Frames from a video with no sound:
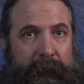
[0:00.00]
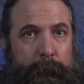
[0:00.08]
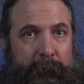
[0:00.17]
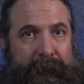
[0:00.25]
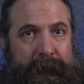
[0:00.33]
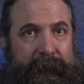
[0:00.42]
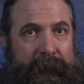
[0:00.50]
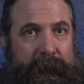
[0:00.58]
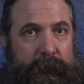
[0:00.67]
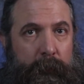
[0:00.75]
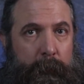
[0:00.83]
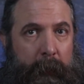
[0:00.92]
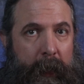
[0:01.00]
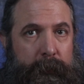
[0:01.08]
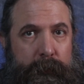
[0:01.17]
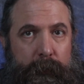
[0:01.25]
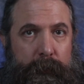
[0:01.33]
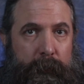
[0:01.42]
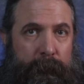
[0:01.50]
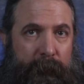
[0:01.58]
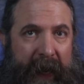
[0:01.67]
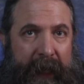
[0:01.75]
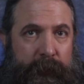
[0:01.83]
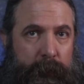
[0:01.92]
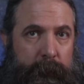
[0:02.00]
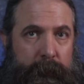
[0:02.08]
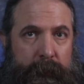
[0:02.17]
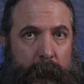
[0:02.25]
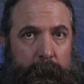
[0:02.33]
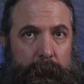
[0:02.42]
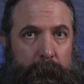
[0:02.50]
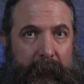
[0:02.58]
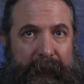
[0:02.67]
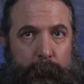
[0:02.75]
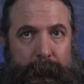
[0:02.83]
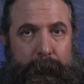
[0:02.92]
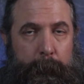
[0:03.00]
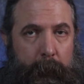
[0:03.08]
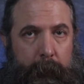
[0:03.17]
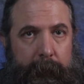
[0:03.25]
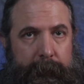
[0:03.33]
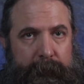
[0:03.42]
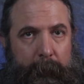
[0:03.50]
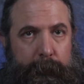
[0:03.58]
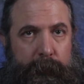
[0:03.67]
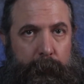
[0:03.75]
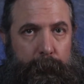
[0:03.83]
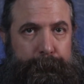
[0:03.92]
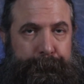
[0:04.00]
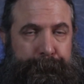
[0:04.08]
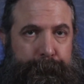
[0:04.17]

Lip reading: NPCs or monsters or factions don't like what the party is up to.